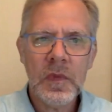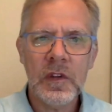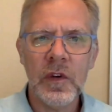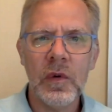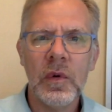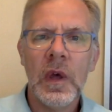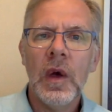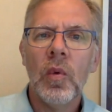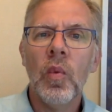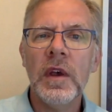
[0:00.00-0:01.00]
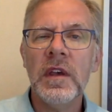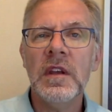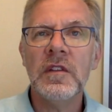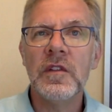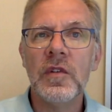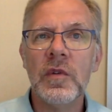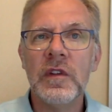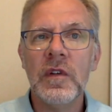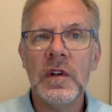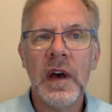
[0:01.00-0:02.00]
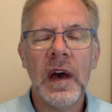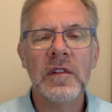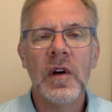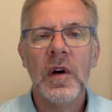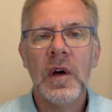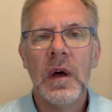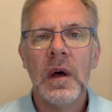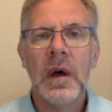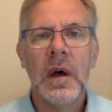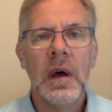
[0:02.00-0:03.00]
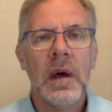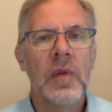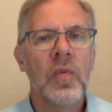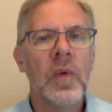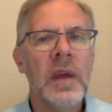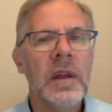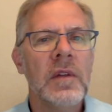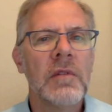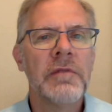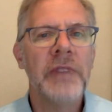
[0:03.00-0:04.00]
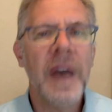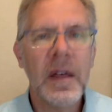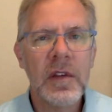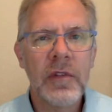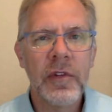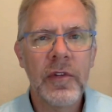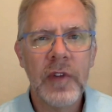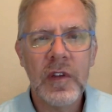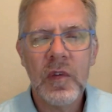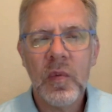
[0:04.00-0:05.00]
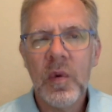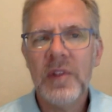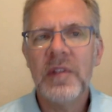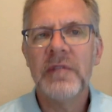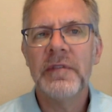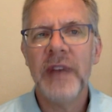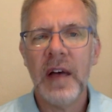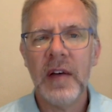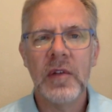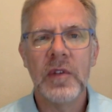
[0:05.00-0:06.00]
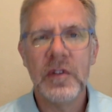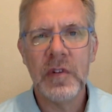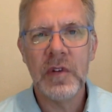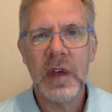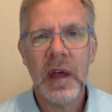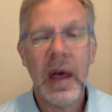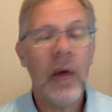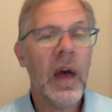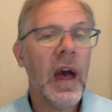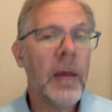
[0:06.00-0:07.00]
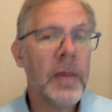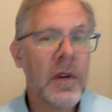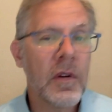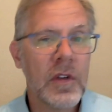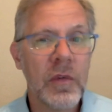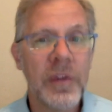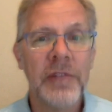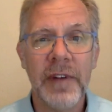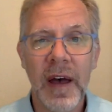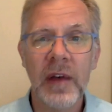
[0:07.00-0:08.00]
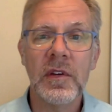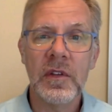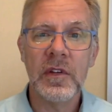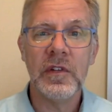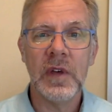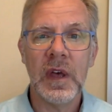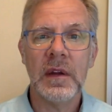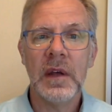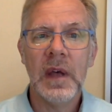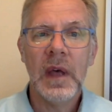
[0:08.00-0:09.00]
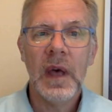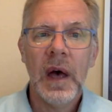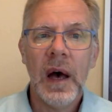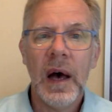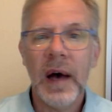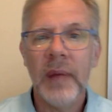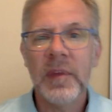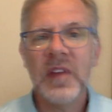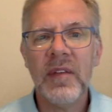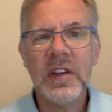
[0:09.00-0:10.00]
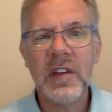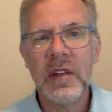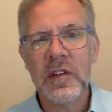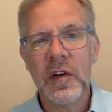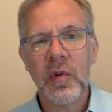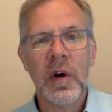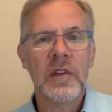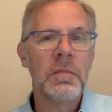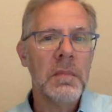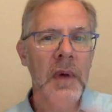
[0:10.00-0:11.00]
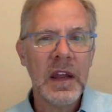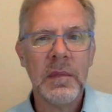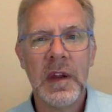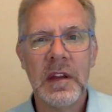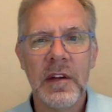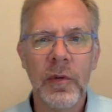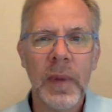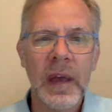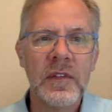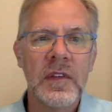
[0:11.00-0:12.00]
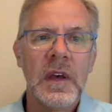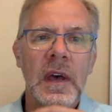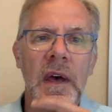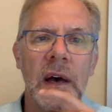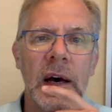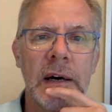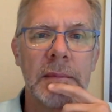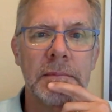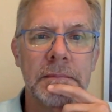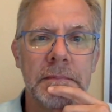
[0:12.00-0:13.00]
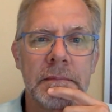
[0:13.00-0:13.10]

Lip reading: So what you need to do is you need to ask, rate your value for fees. What is the value that you get? How happy are you with the value that you get? Because having done this across many different banks, um,